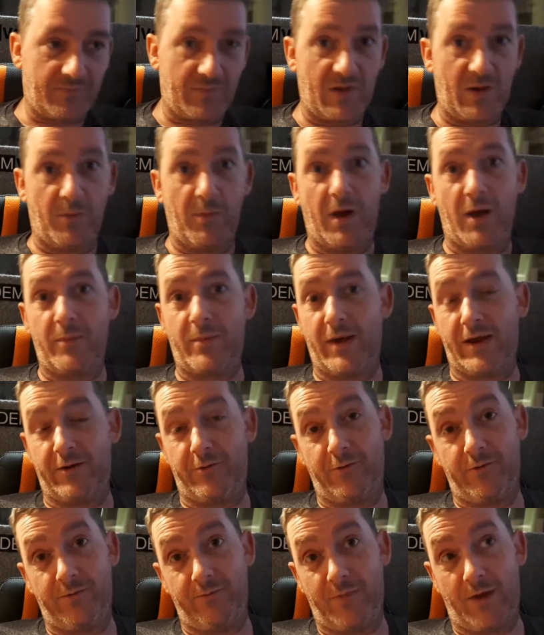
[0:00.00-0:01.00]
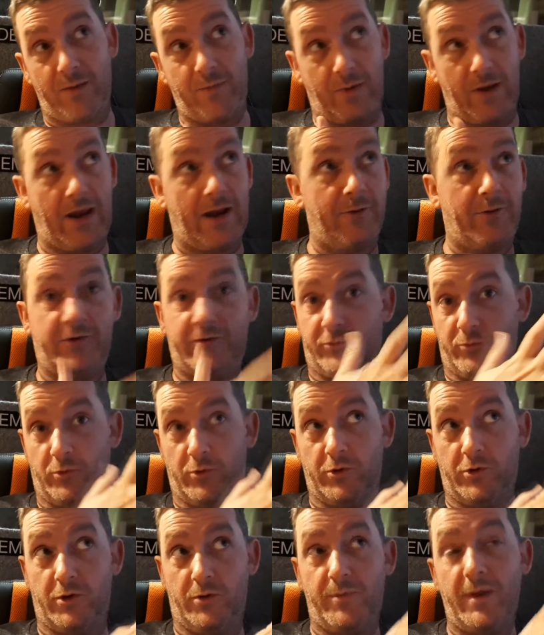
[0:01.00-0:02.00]
My parents
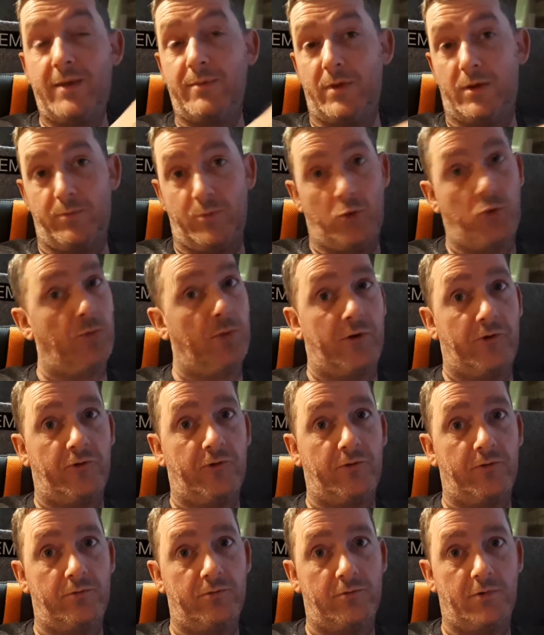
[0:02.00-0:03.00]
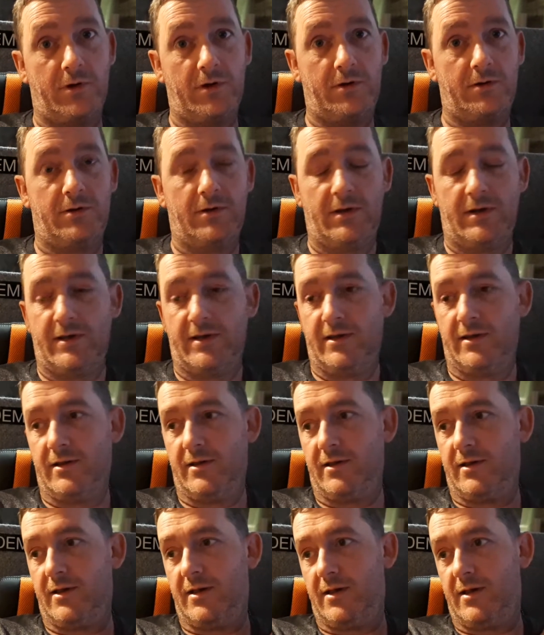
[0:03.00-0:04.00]
were baby boomers, right?
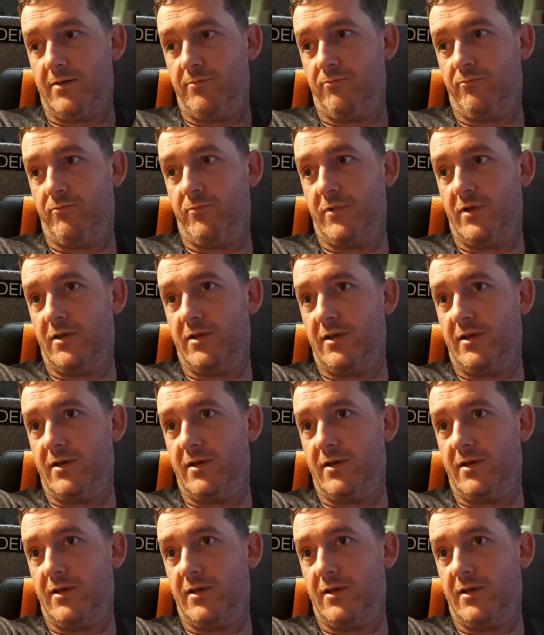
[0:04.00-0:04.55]
And